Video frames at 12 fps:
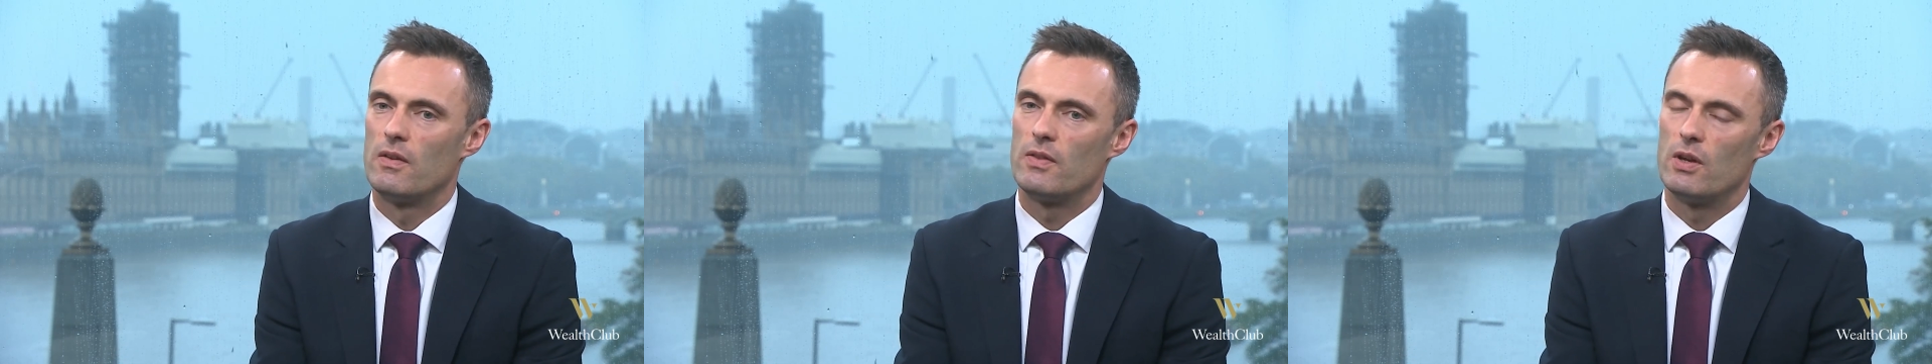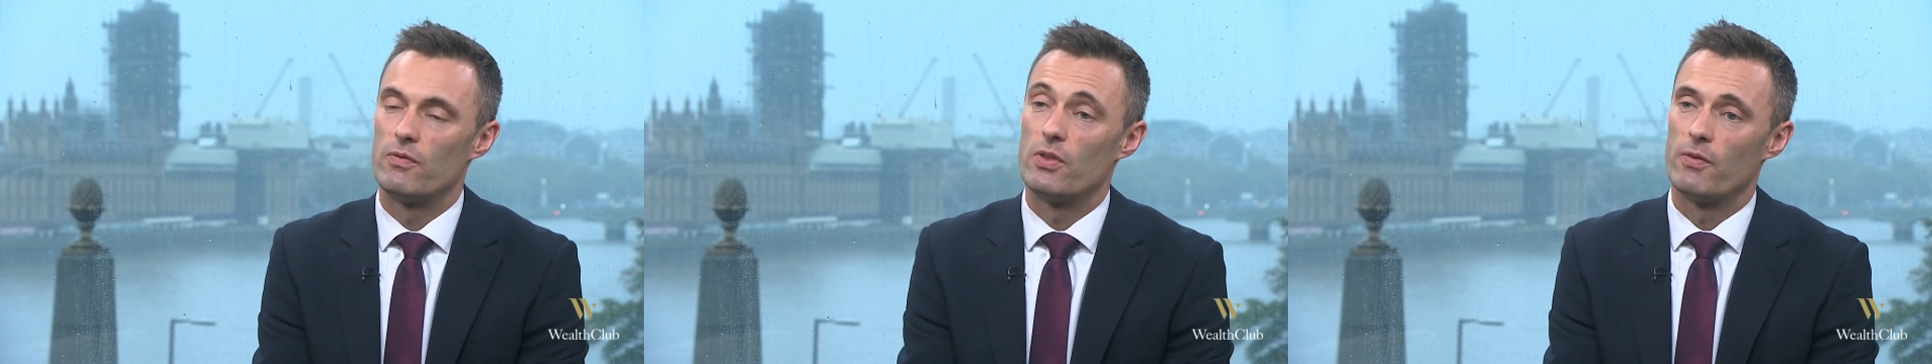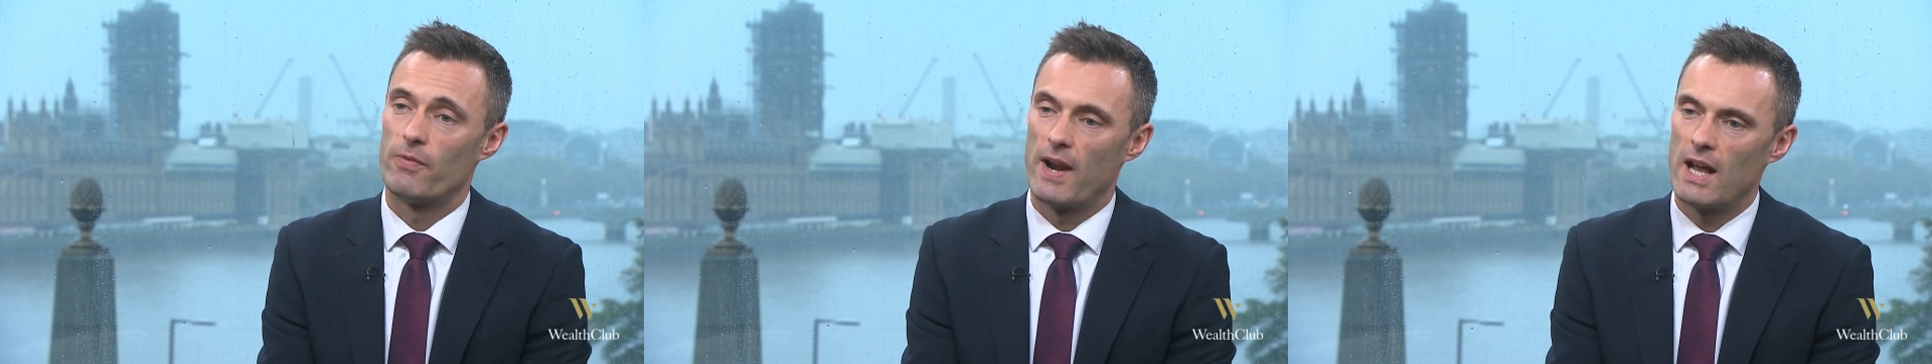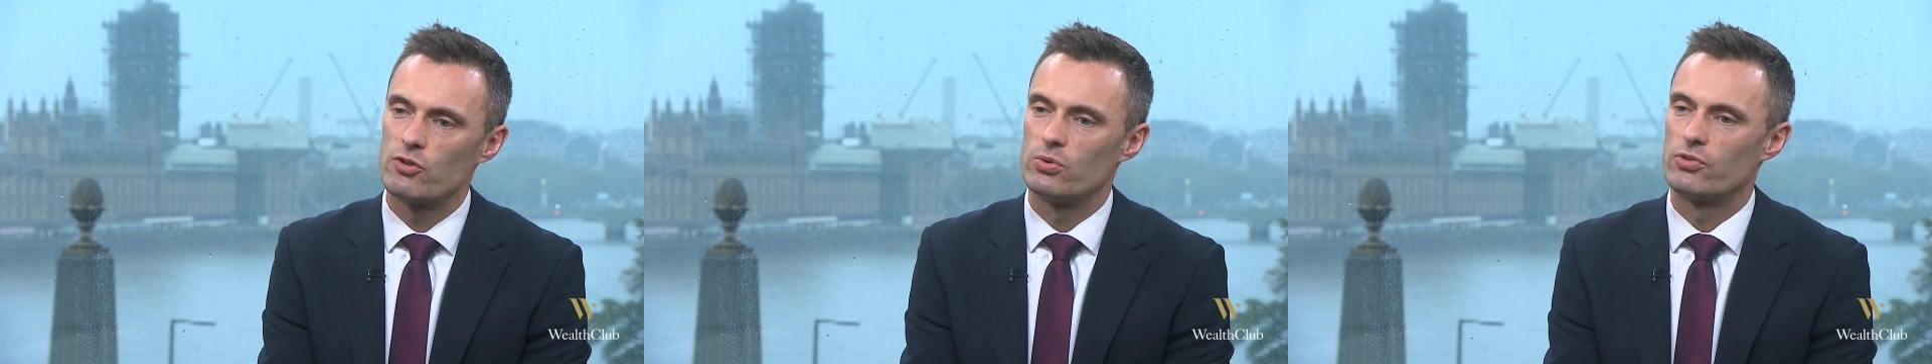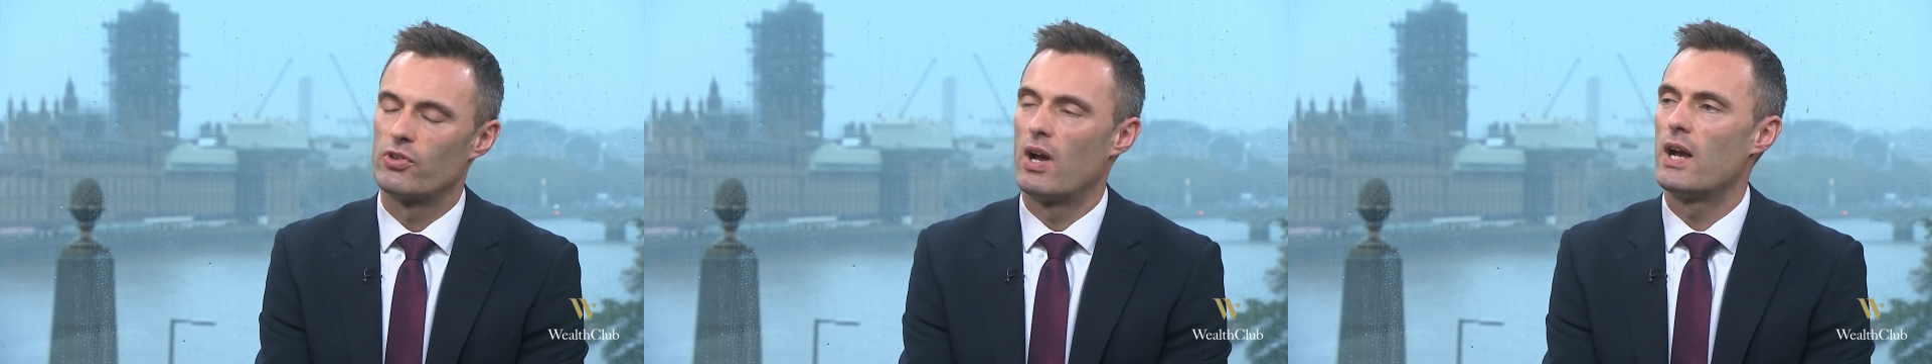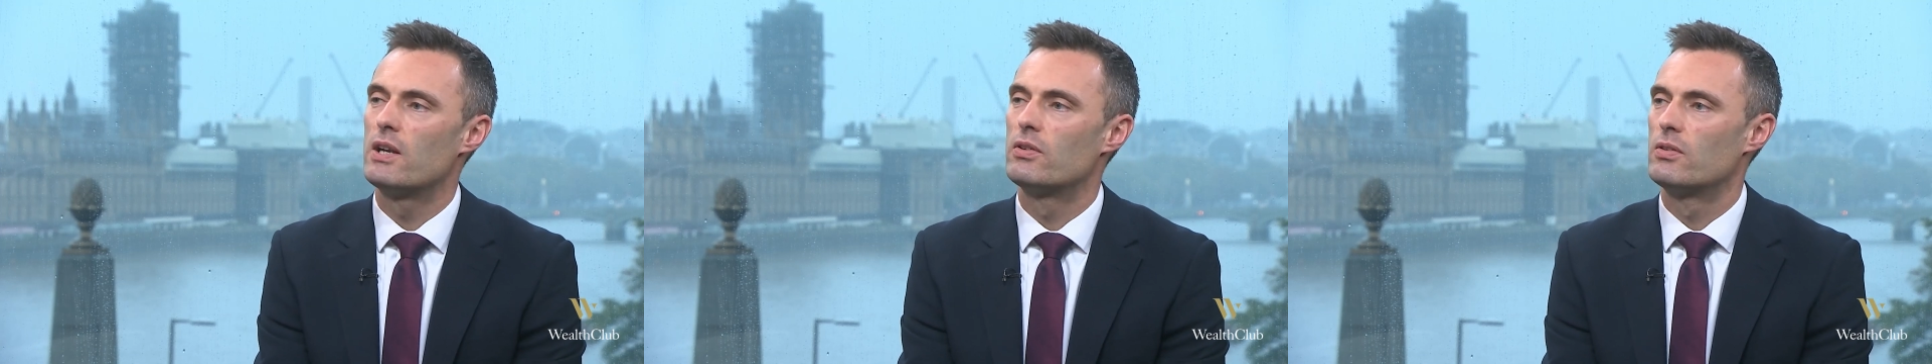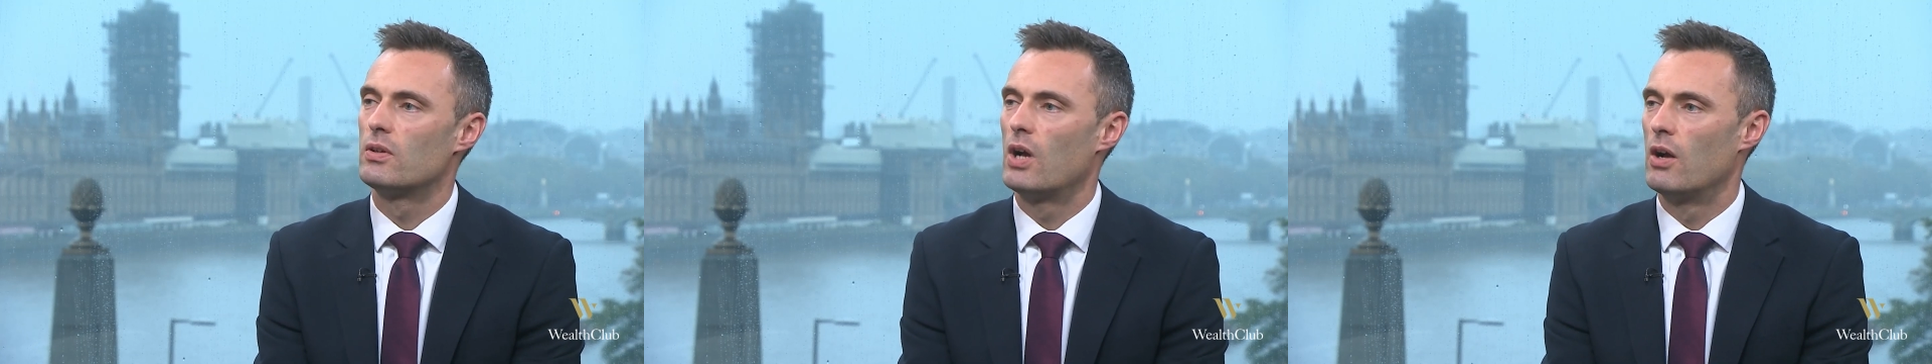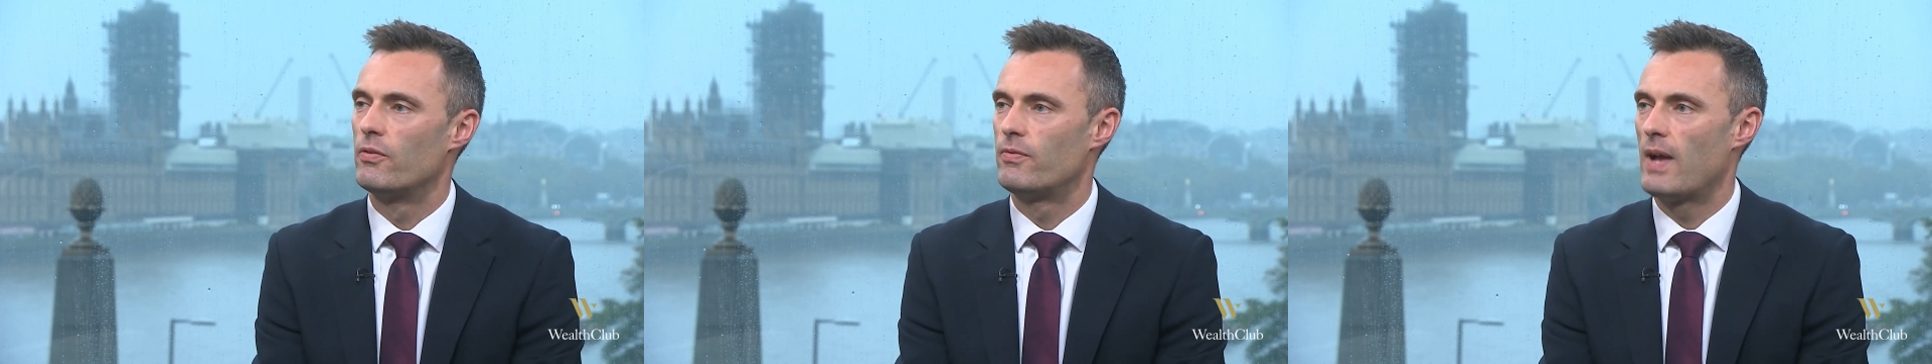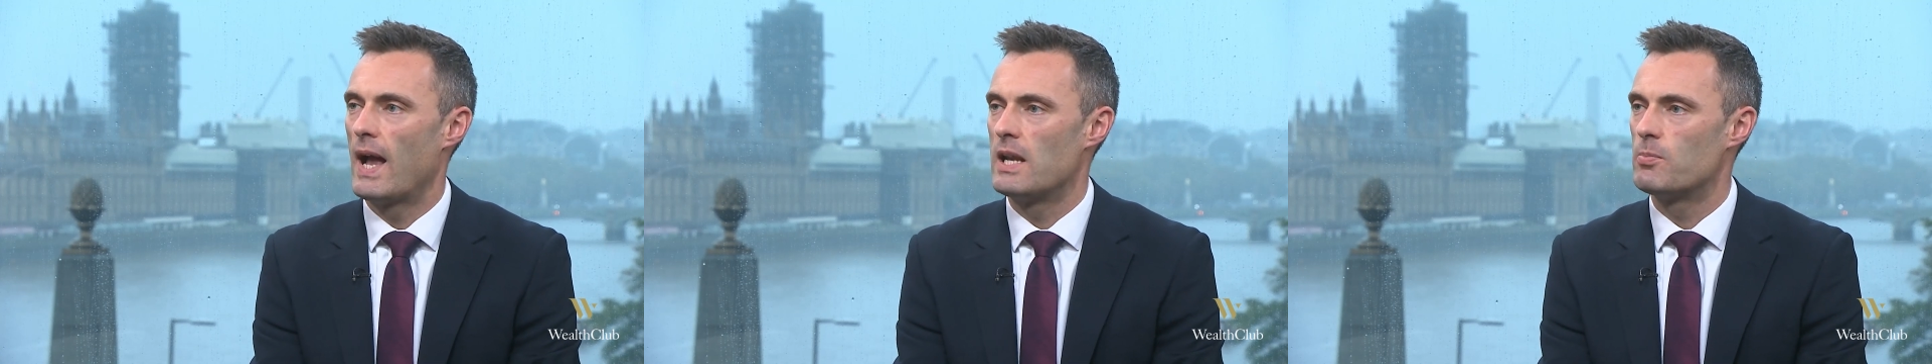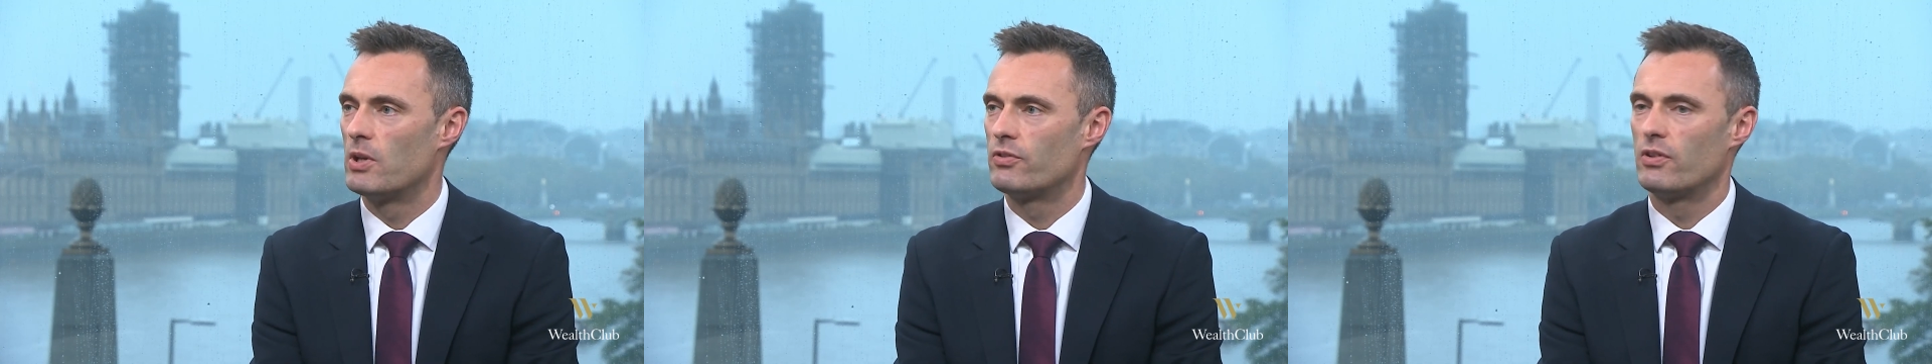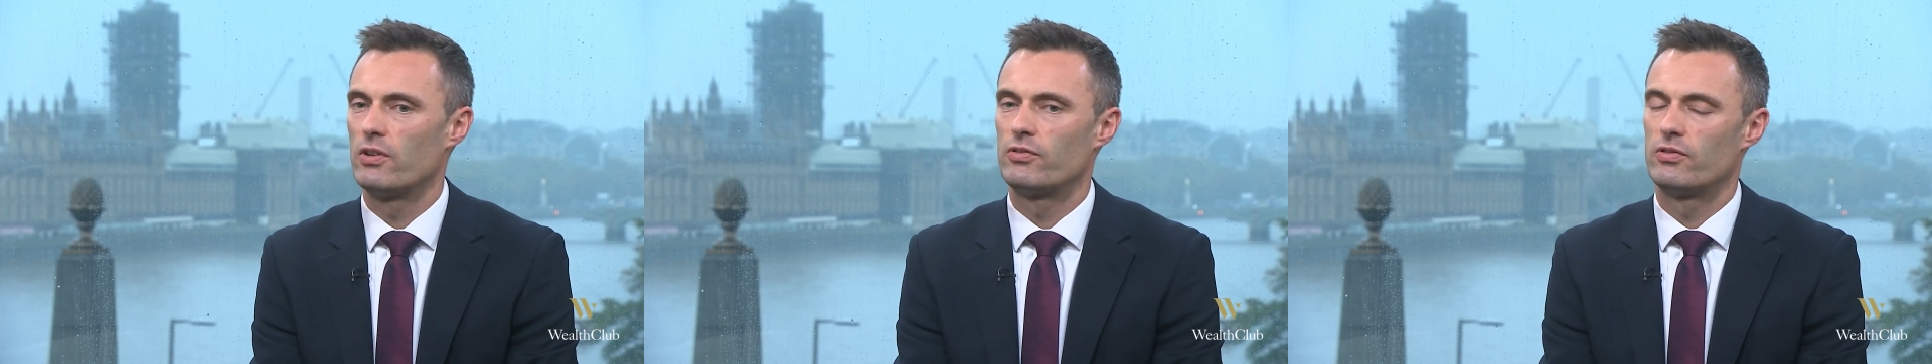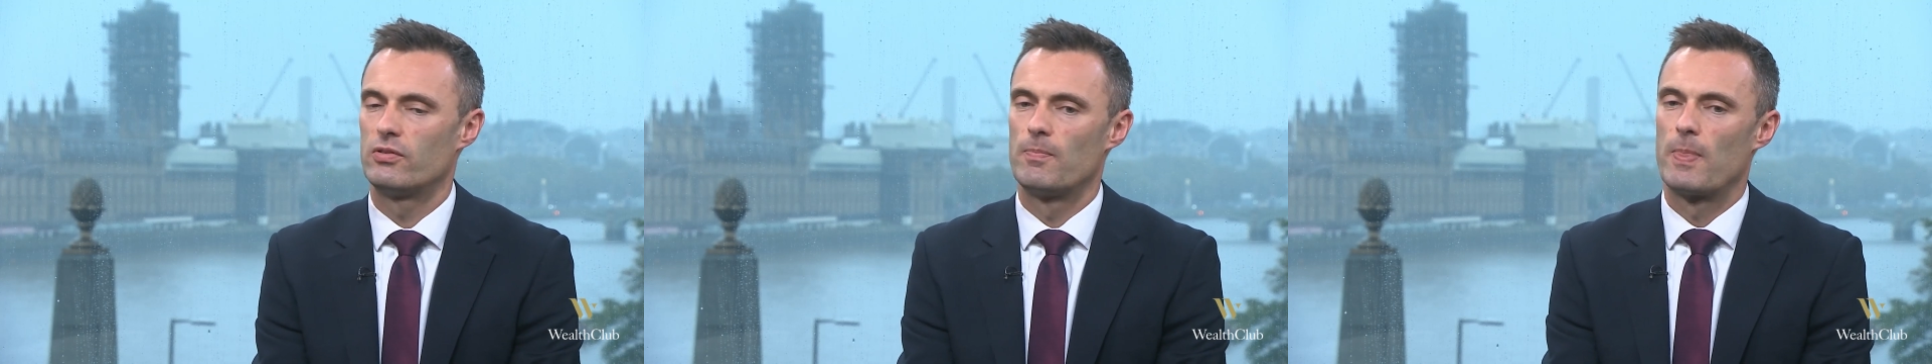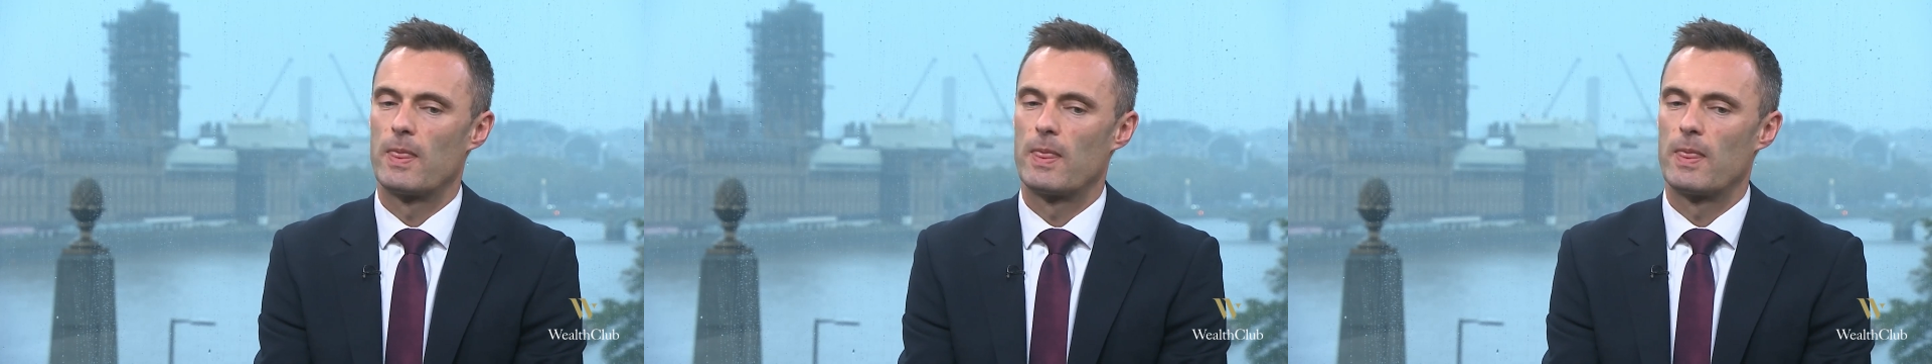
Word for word: the, the financial side of any business